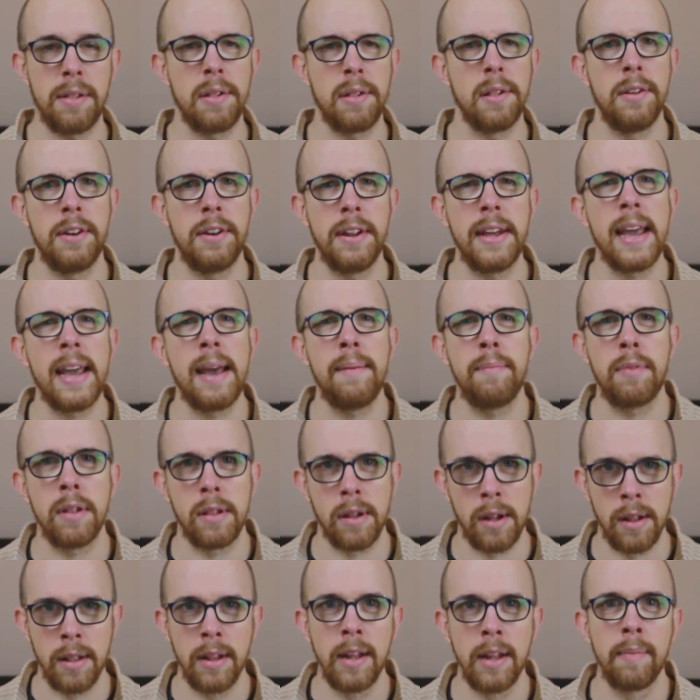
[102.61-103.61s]
So the DM does
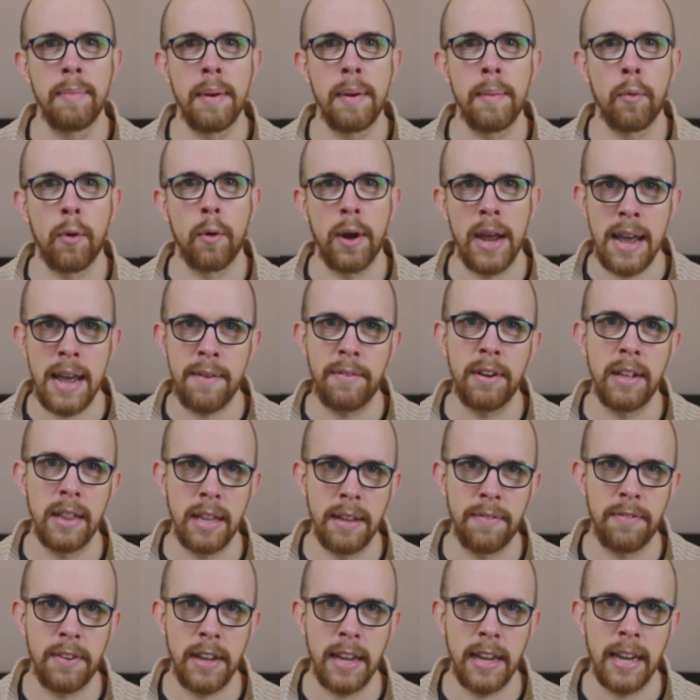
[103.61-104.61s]
a little bit more heavy
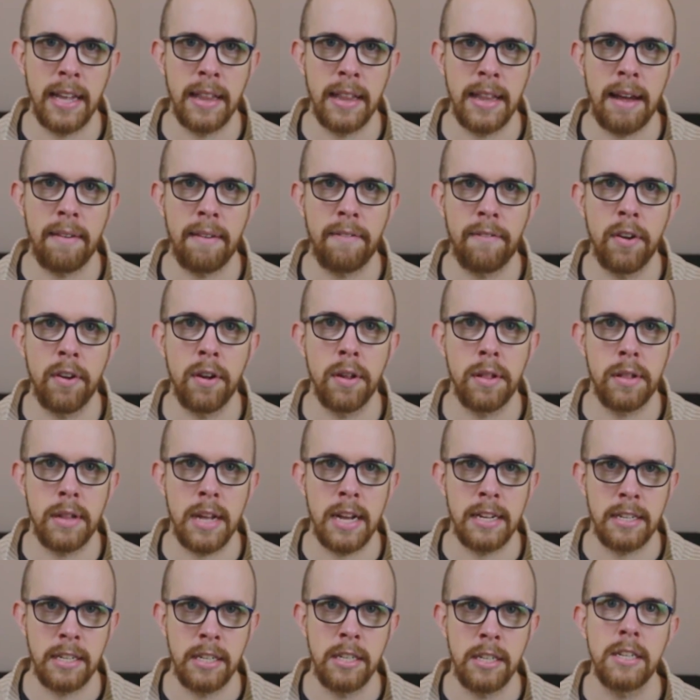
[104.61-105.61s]
lifting in that first
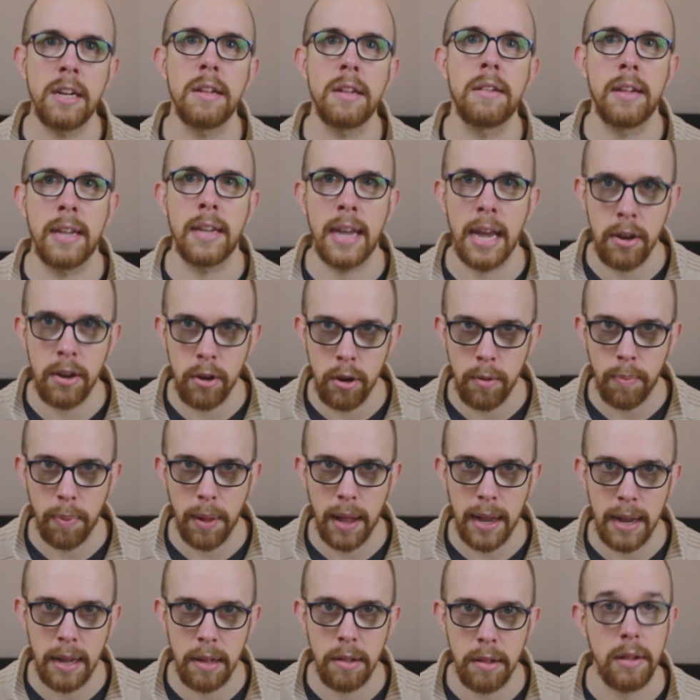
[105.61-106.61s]
session just to get new
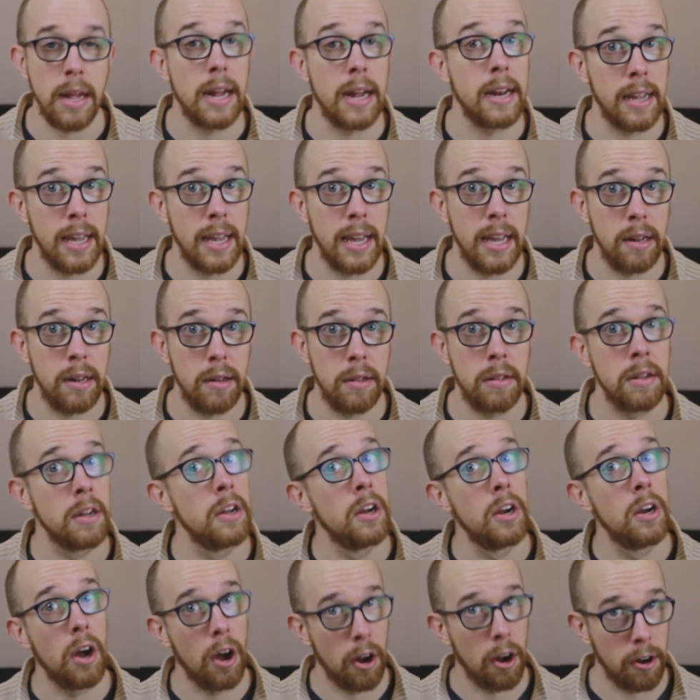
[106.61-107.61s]
players and kids
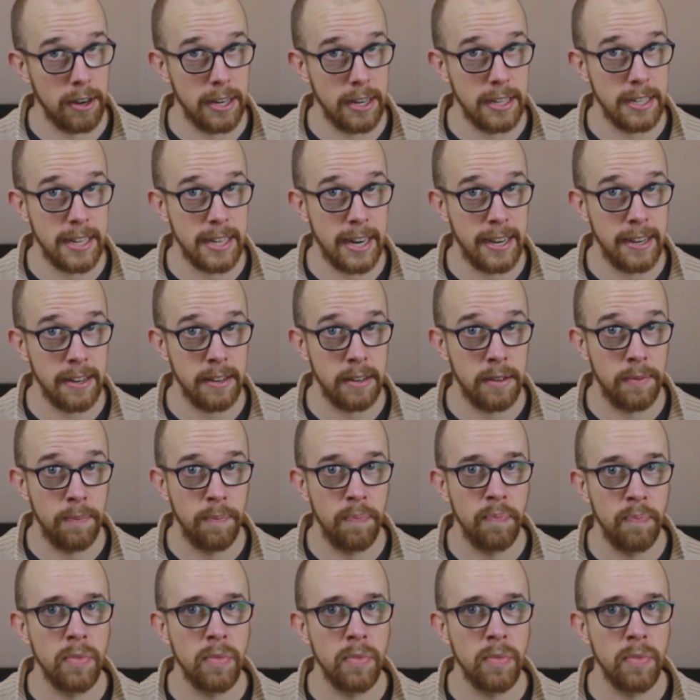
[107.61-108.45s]
orientated.